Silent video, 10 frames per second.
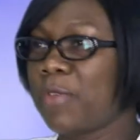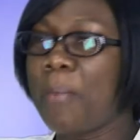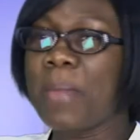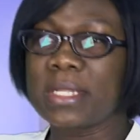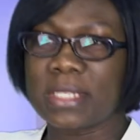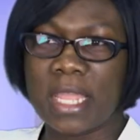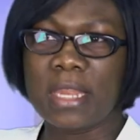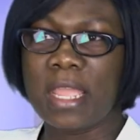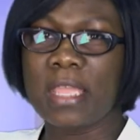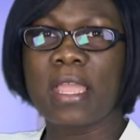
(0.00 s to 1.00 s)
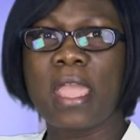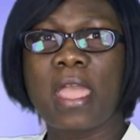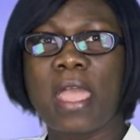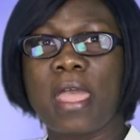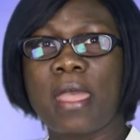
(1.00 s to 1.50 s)
you're maintaining
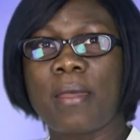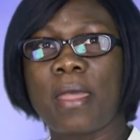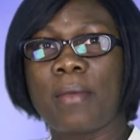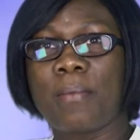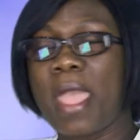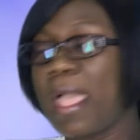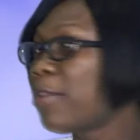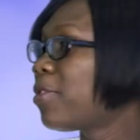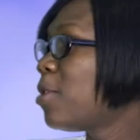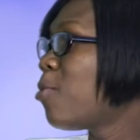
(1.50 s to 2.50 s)
a healthy